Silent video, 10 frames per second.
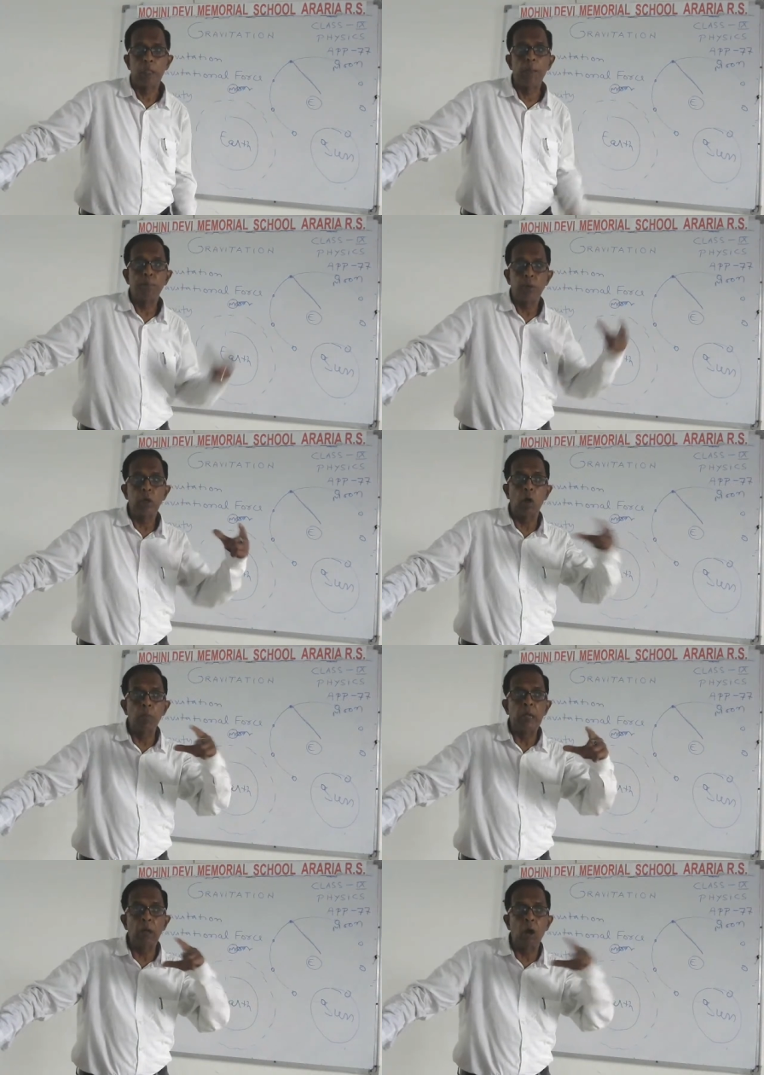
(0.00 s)
A
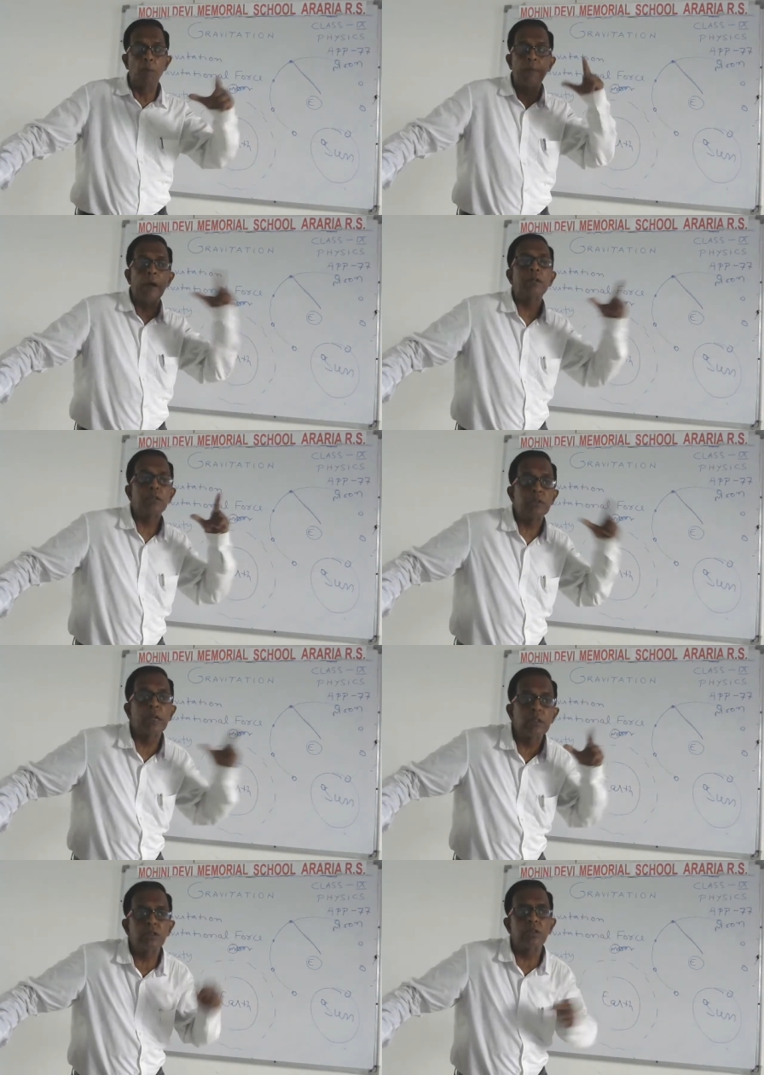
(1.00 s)
phenomena of
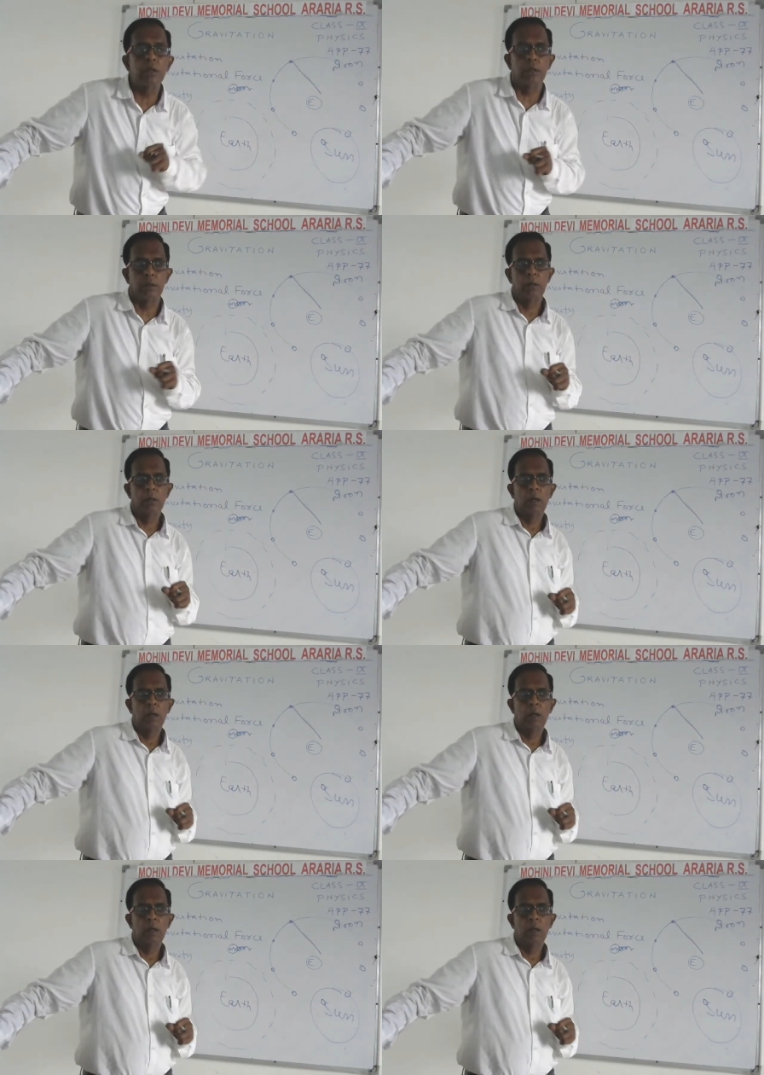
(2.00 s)
attraction